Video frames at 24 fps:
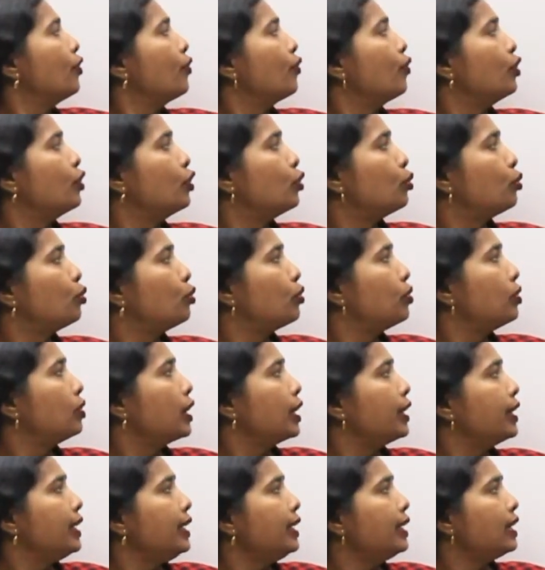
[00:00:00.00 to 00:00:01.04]
For
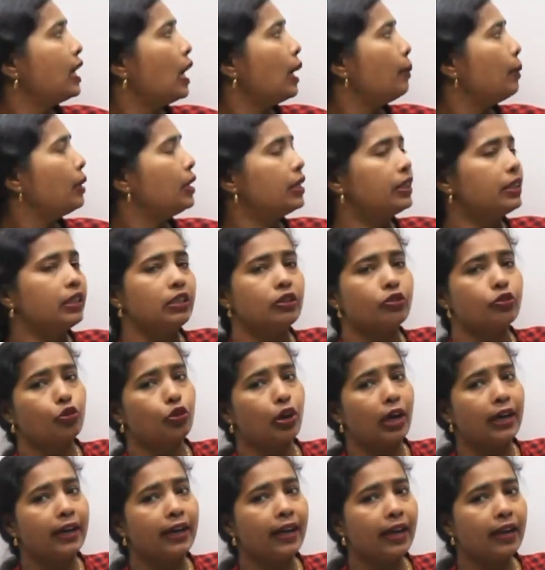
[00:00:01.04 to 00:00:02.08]
13 carbon it is
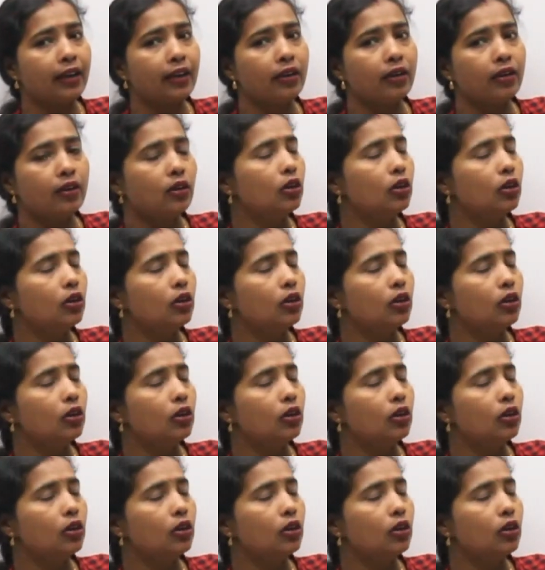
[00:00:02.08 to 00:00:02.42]
tridec.